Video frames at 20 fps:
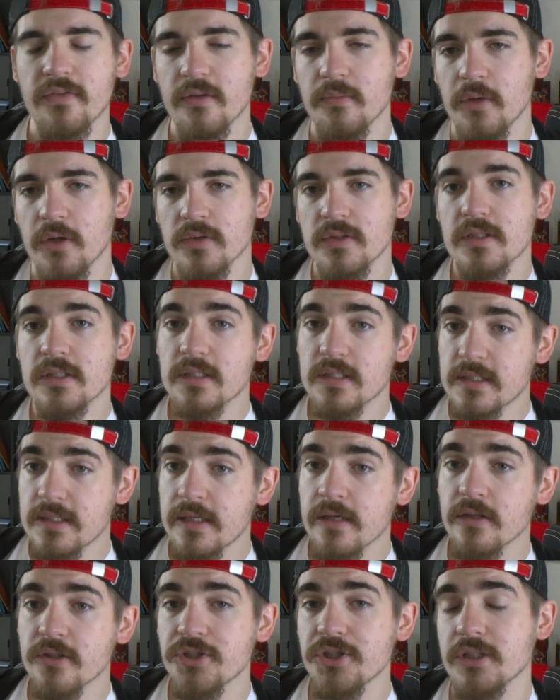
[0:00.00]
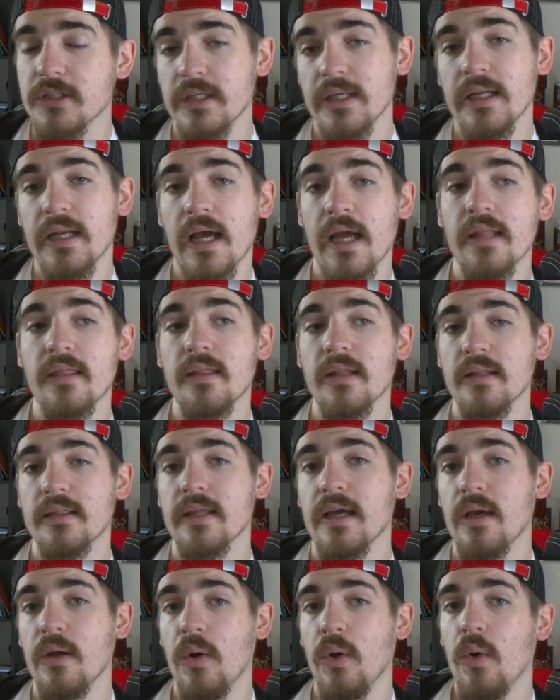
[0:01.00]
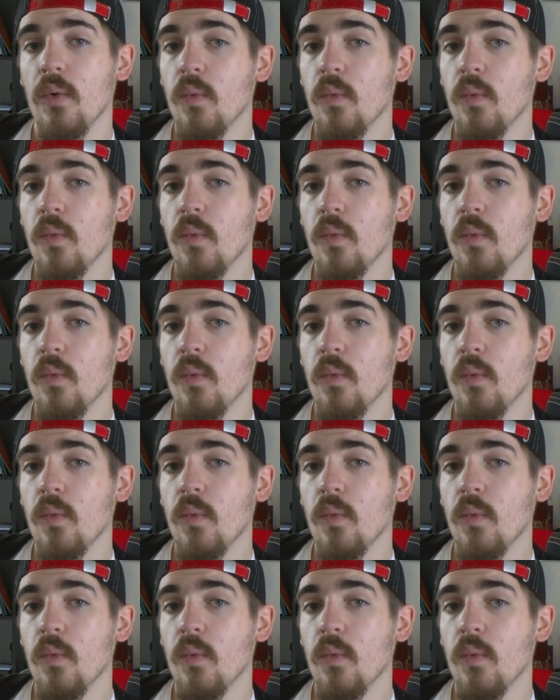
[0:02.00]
the most synergy. And I think that